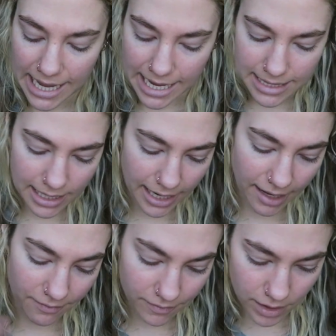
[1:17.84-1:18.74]
And then I
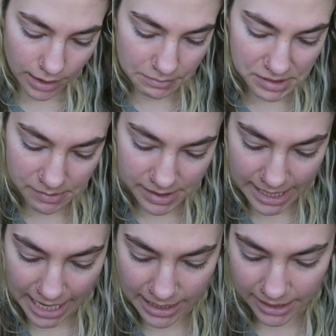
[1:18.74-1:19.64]
have some
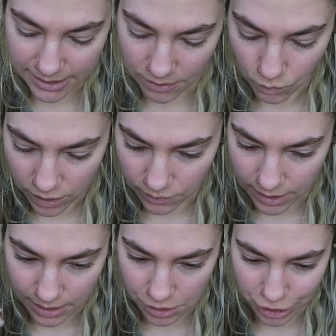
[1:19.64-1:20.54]
metallics and one with
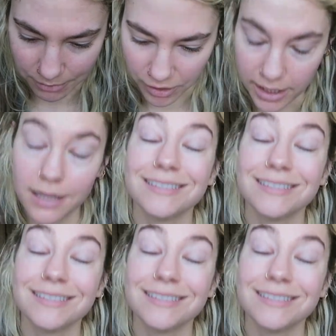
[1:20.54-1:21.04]
little shimmer in it.